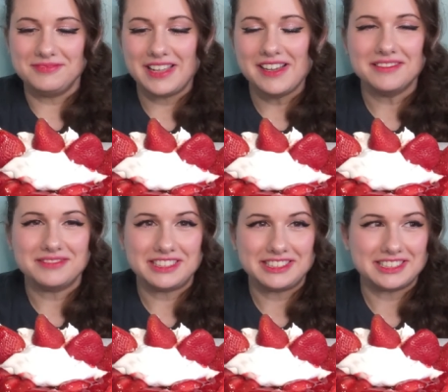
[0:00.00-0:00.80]
yeah,
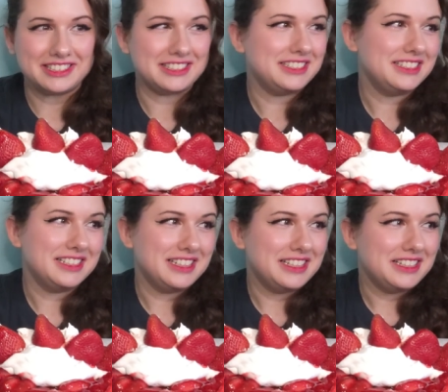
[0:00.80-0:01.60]
he's just
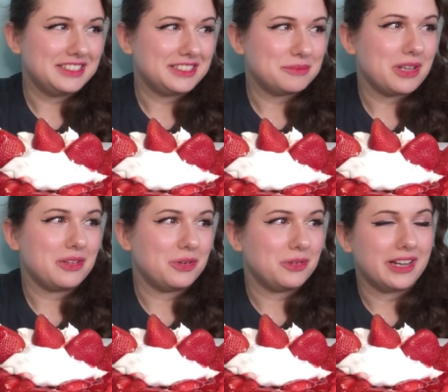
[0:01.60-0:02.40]
just my
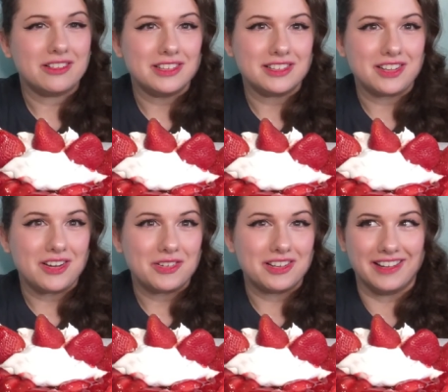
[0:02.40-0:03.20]
little hairless
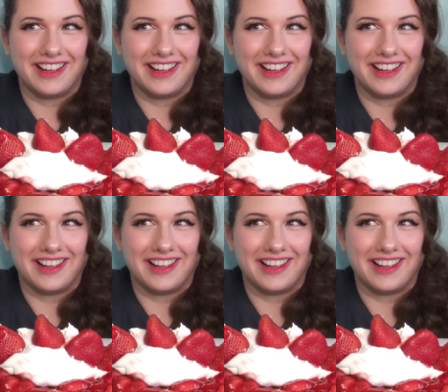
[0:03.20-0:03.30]
dog.